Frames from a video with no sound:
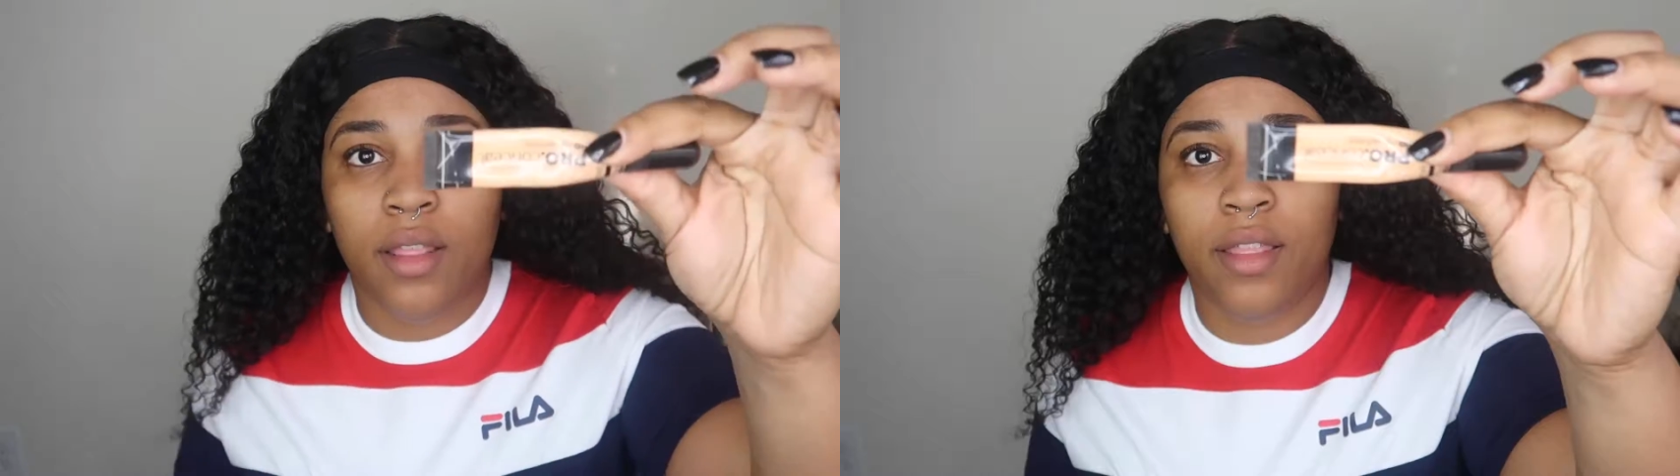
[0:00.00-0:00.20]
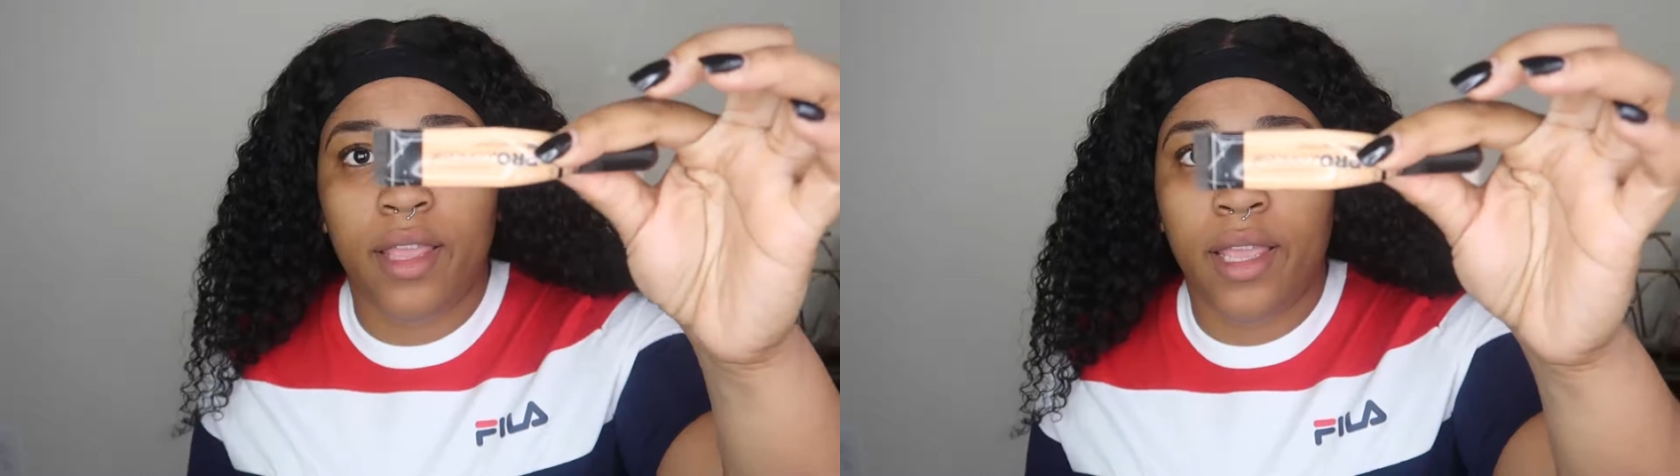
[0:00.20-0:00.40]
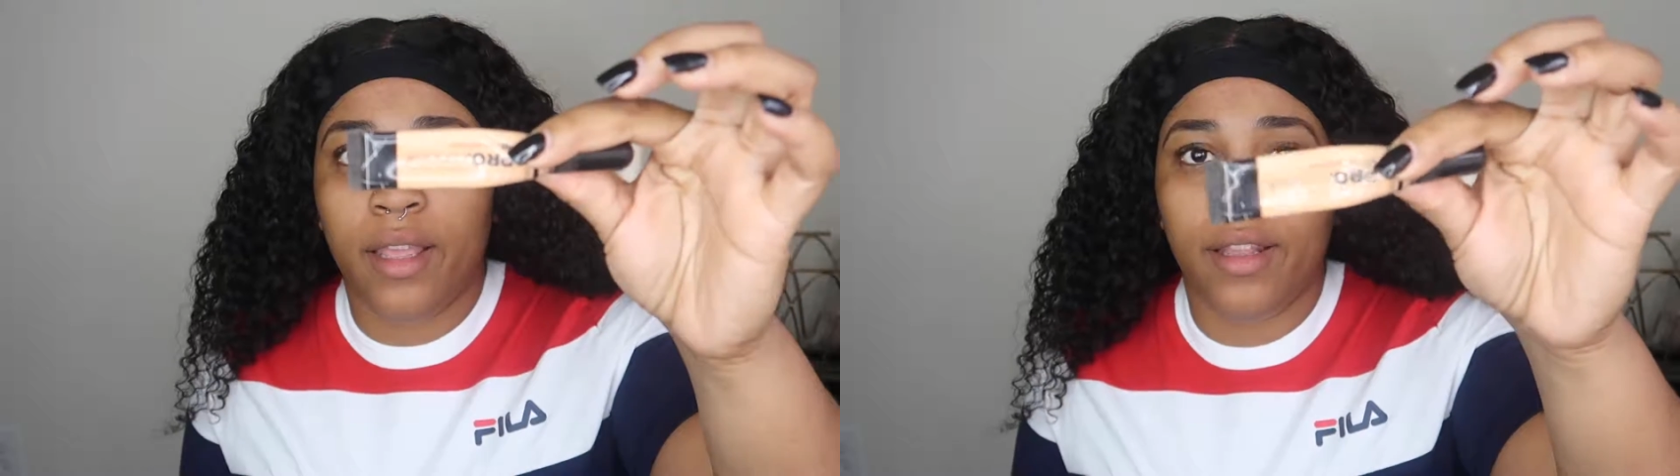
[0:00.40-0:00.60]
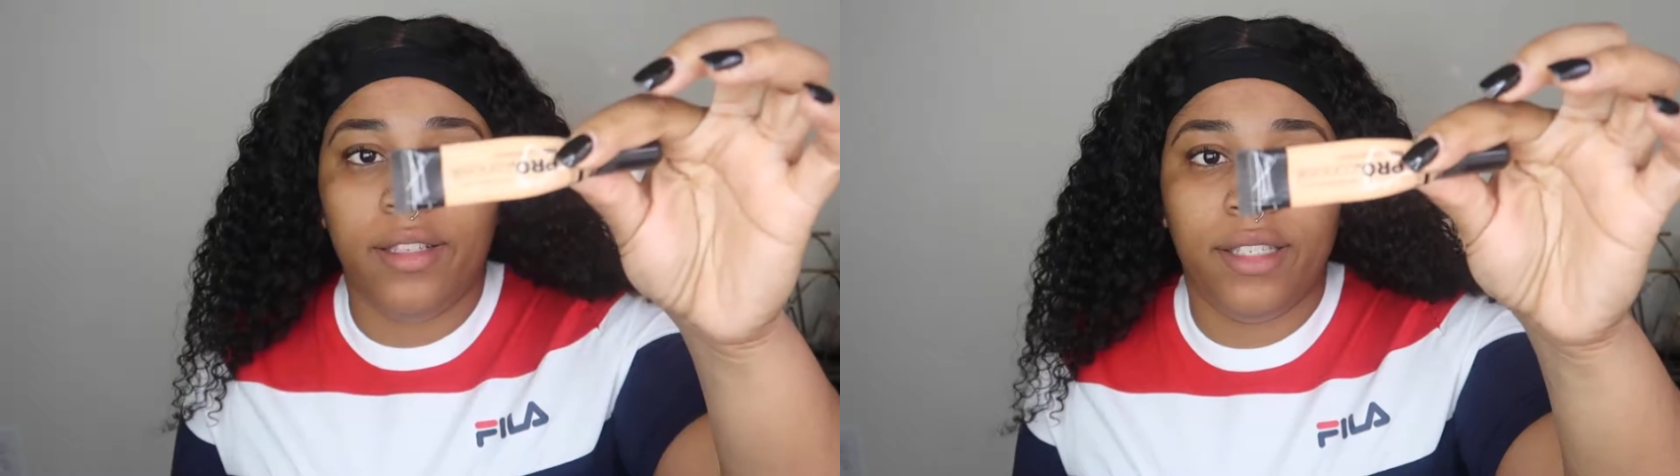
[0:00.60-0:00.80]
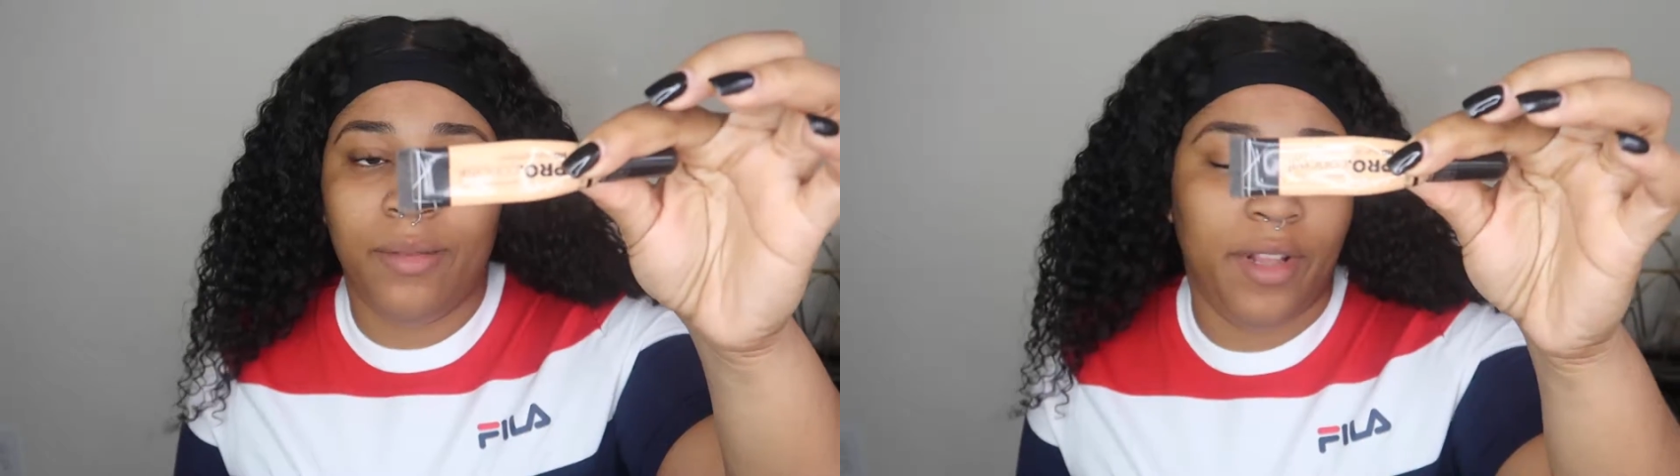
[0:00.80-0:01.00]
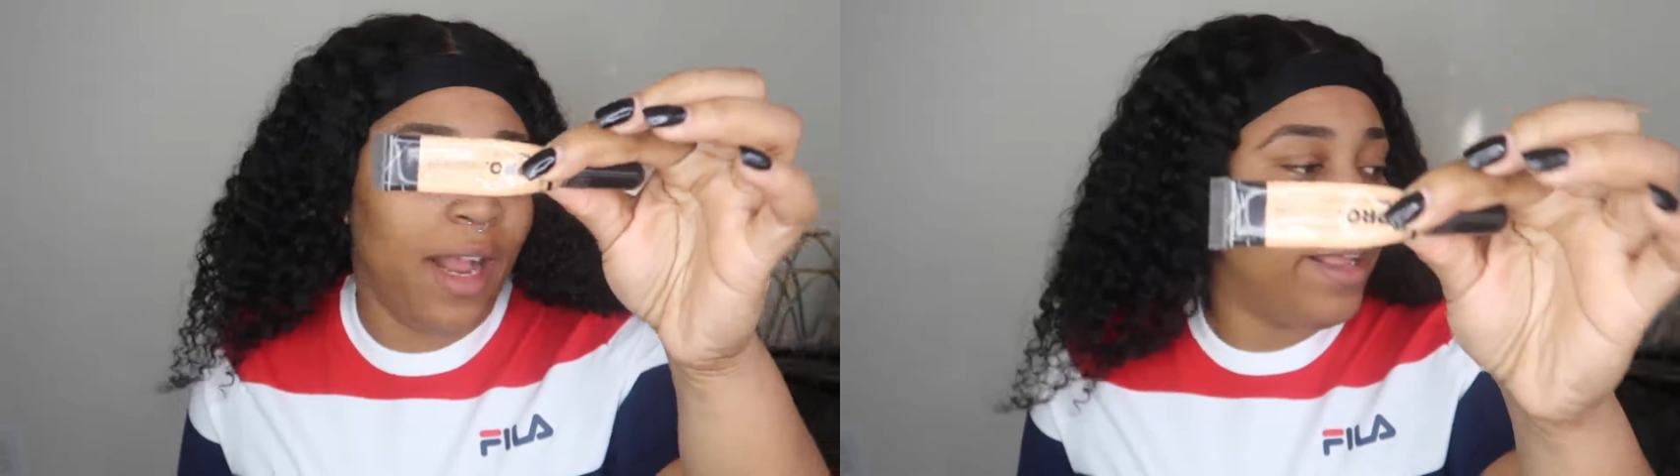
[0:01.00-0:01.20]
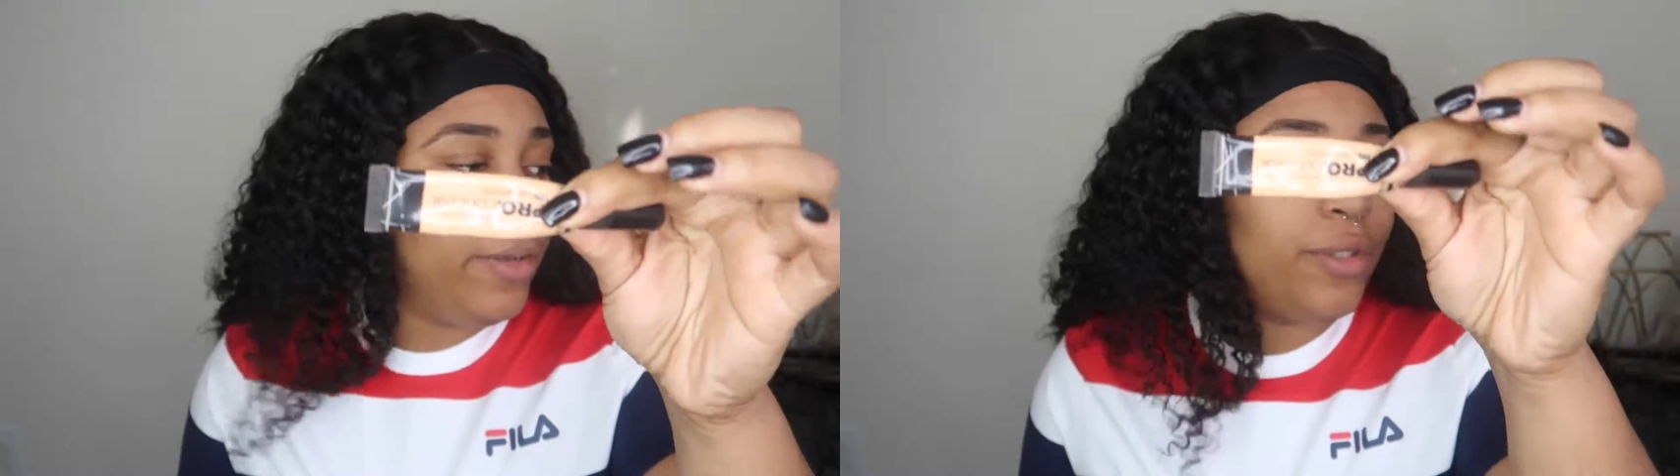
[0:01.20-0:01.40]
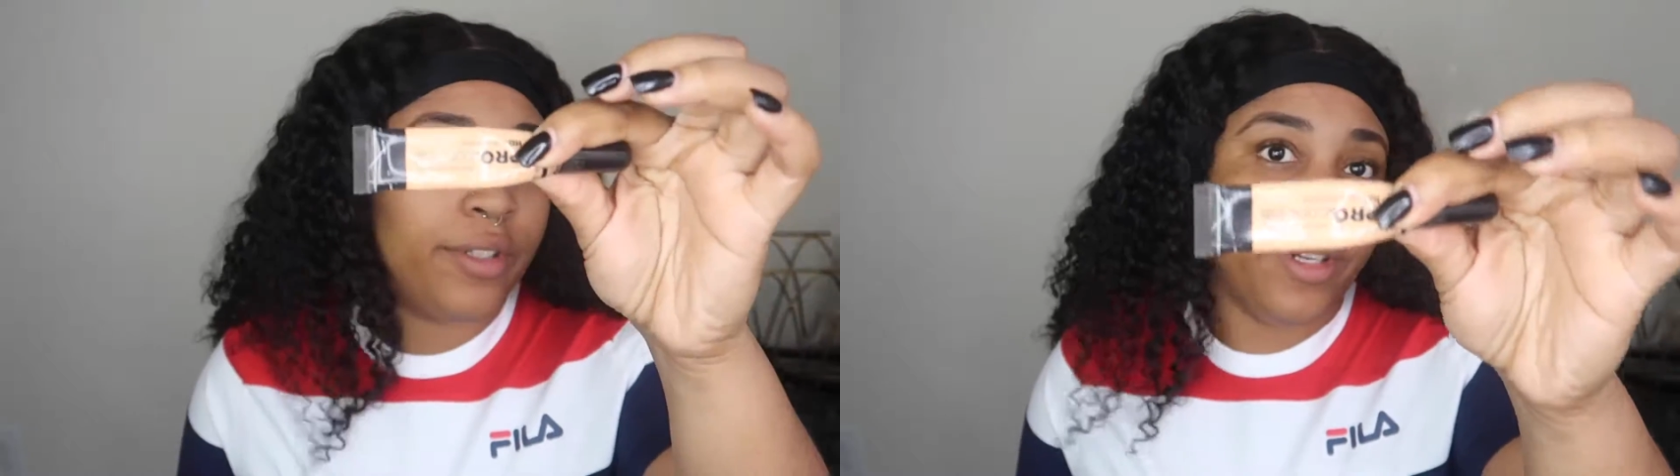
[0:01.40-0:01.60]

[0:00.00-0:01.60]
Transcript: and this is something that I use